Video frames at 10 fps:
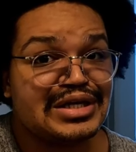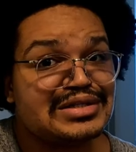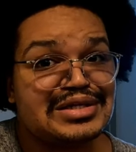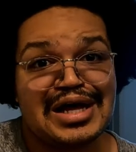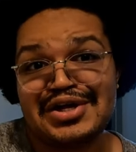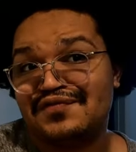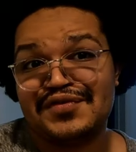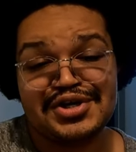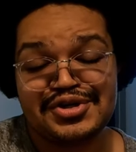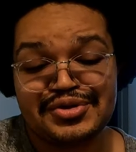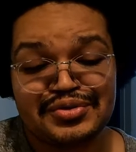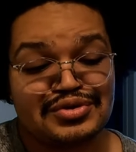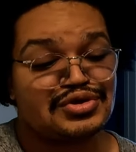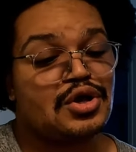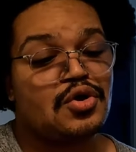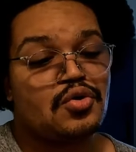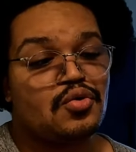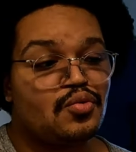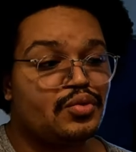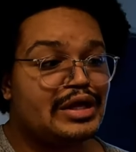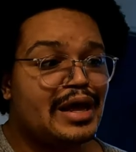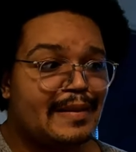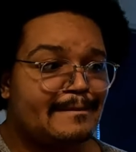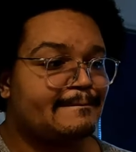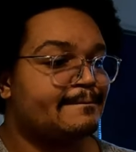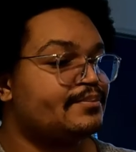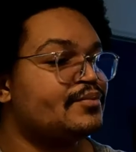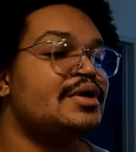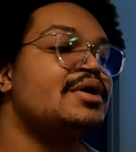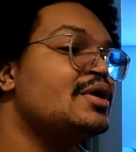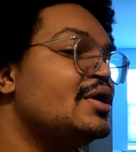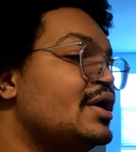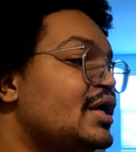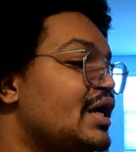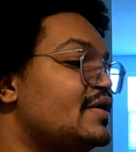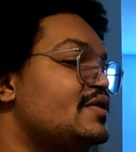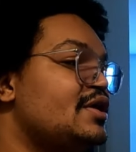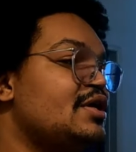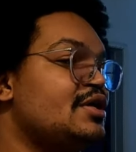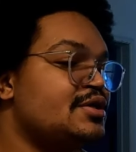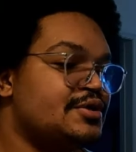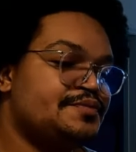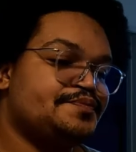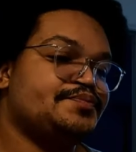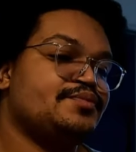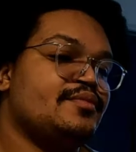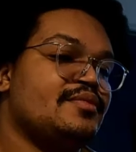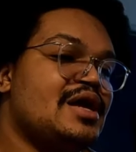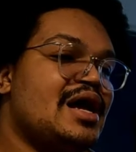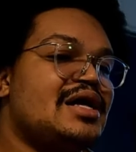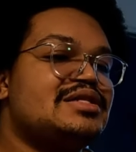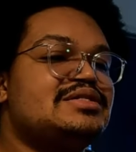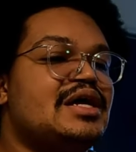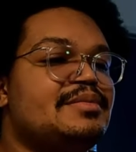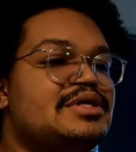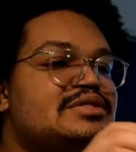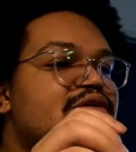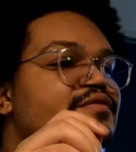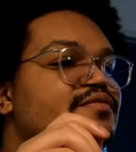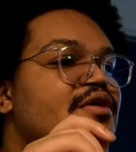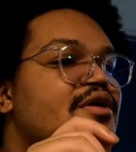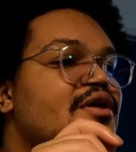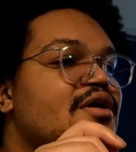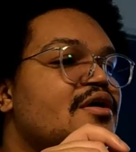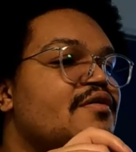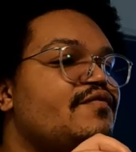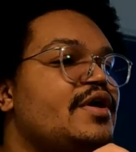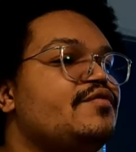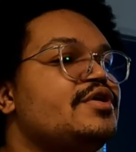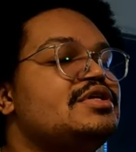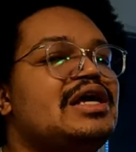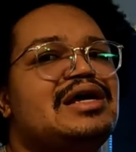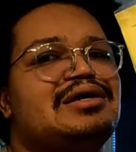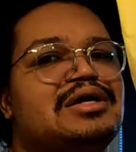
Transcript: and it's not good for you. So yeah. And then I got these gummies, the Favorite Day